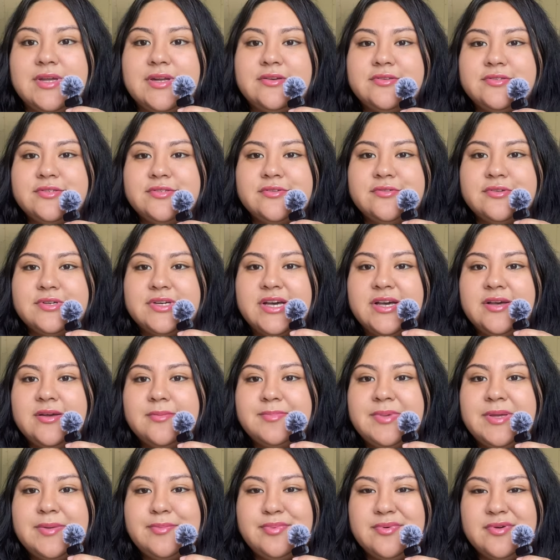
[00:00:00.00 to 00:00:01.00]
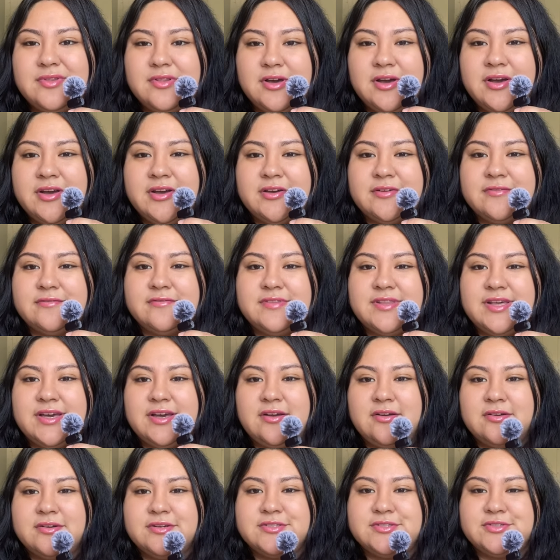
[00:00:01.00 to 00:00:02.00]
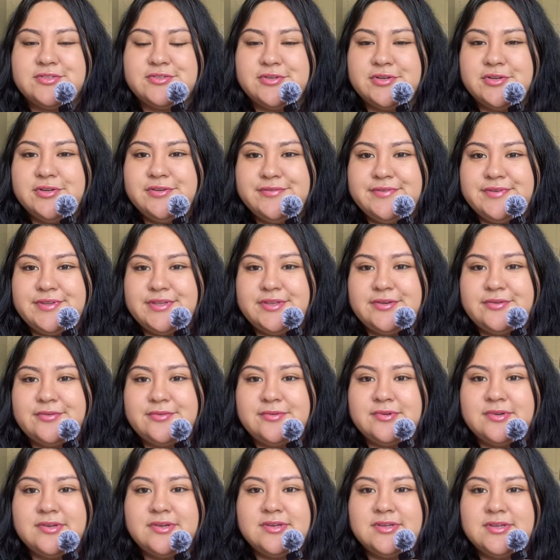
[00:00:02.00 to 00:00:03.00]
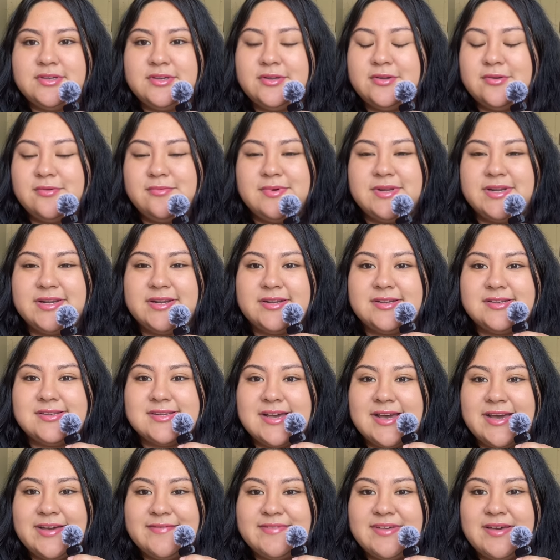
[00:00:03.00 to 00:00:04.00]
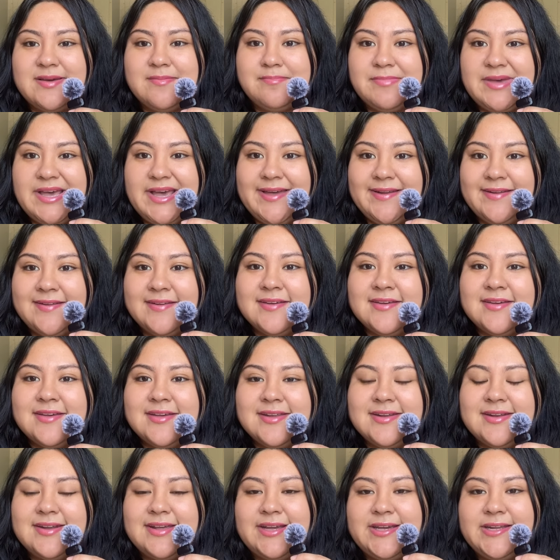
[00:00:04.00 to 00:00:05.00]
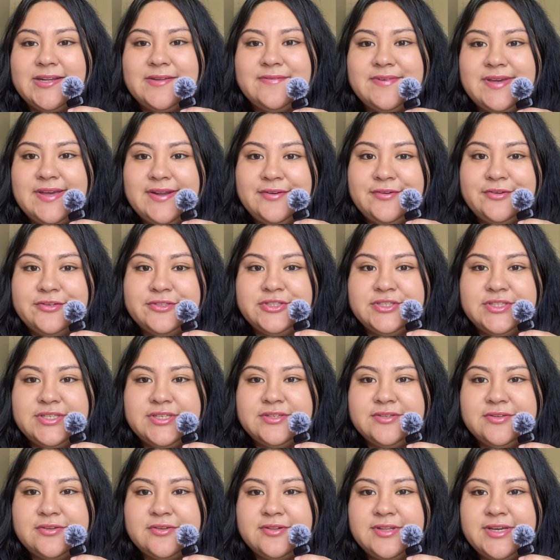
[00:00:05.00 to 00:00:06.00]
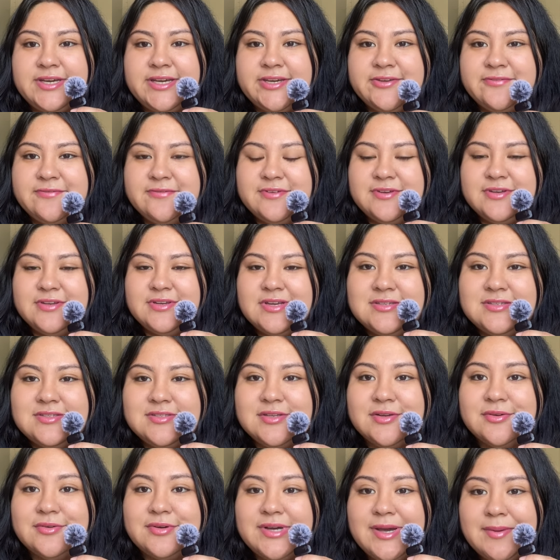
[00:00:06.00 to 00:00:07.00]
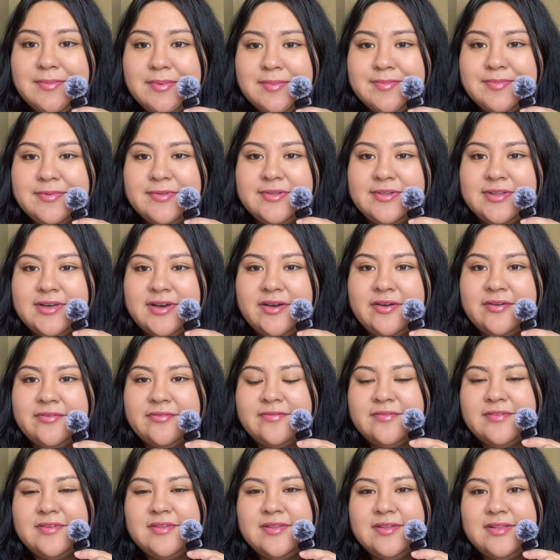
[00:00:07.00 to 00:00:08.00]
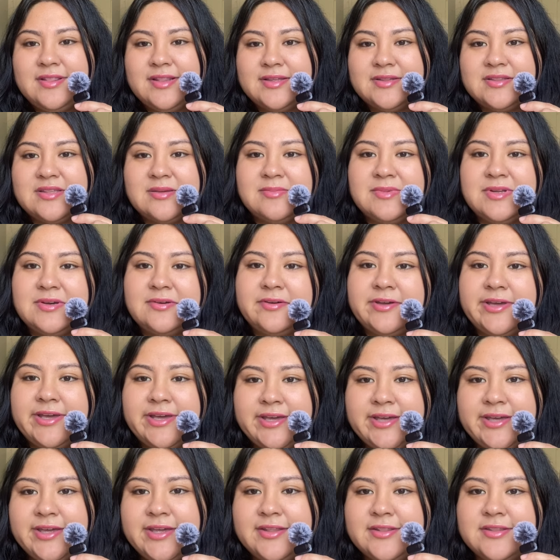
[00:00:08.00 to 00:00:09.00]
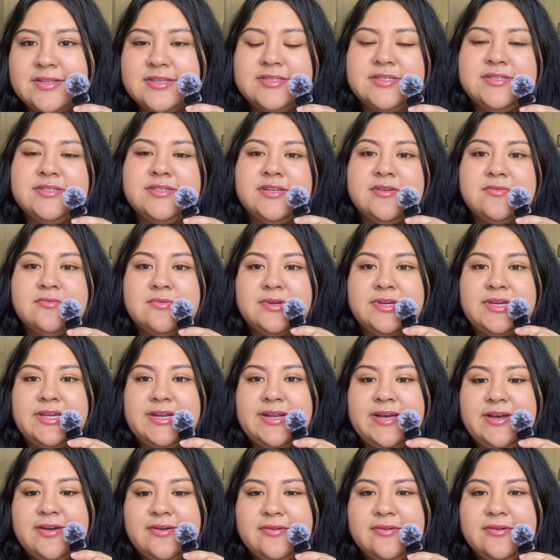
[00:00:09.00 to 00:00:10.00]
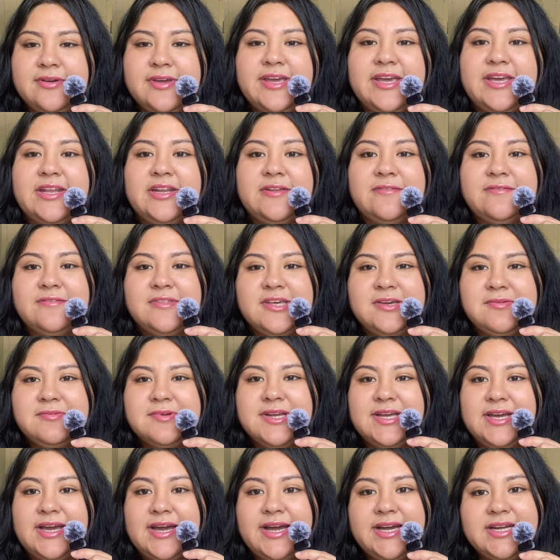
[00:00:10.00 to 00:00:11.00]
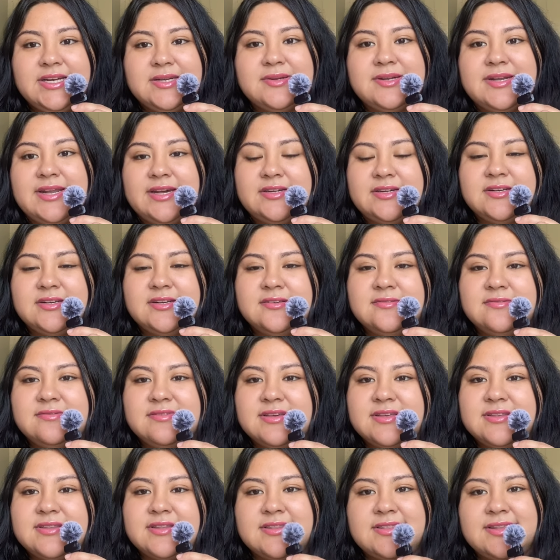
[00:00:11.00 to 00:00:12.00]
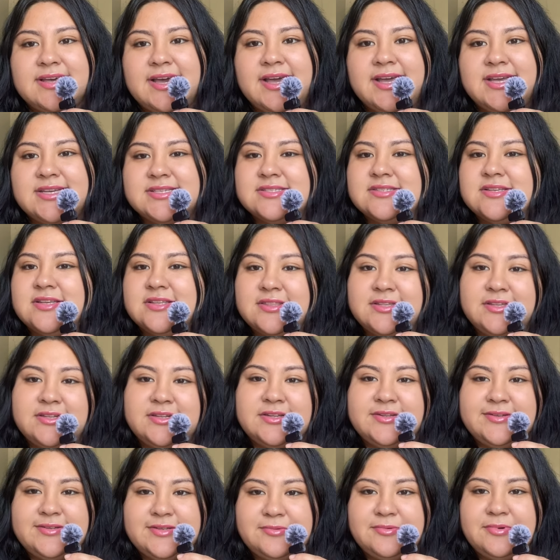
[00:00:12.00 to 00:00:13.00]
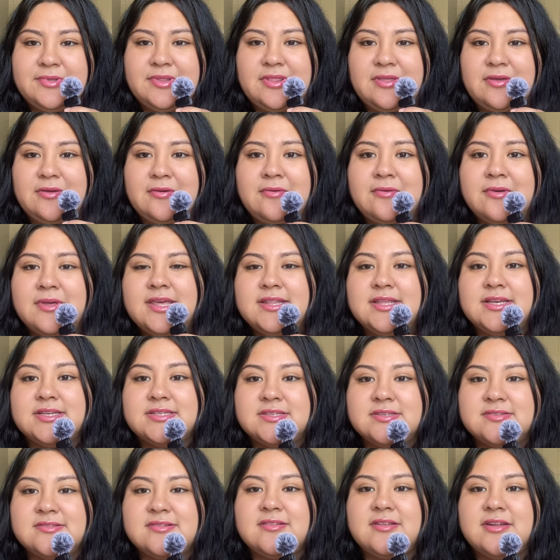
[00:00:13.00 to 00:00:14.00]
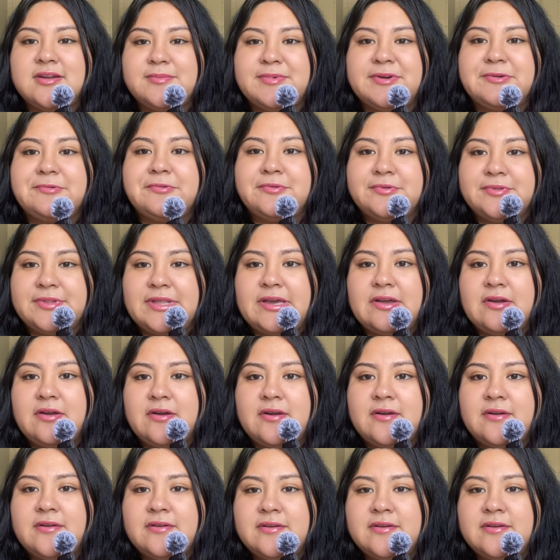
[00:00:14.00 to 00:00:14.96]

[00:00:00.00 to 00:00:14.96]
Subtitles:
And also cut people off that aren't serving you. You don't want to have that bad negative energy in your life. So cut people off. Let them know, hey, this isn't working out. And if they react negatively, then that has nothing to do with you. That says a lot about who they are.